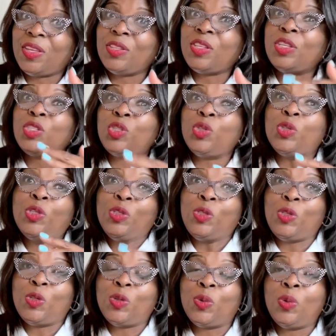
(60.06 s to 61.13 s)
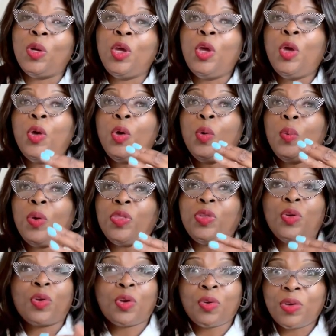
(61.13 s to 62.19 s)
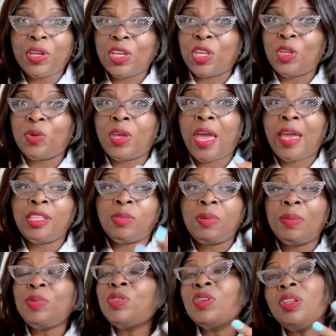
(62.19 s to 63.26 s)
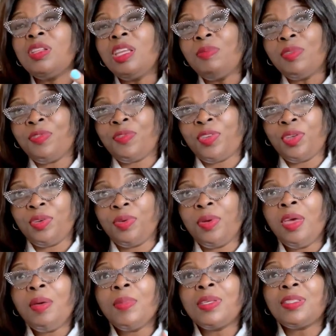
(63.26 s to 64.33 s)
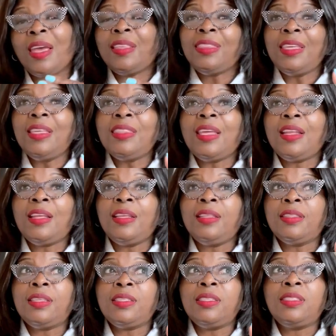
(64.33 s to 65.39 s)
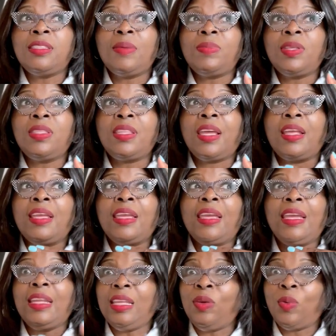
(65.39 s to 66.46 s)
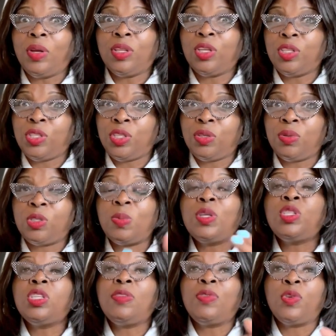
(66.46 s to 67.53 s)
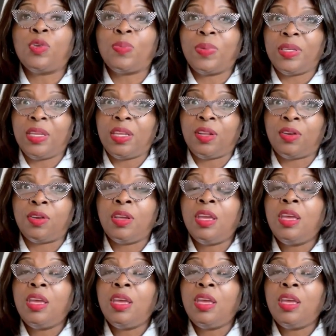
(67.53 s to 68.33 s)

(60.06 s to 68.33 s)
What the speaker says: that you can do with your Cricut, you guys, but I'm just going to name a few because I think that this is something that anyone can do, especially if you're a beginner.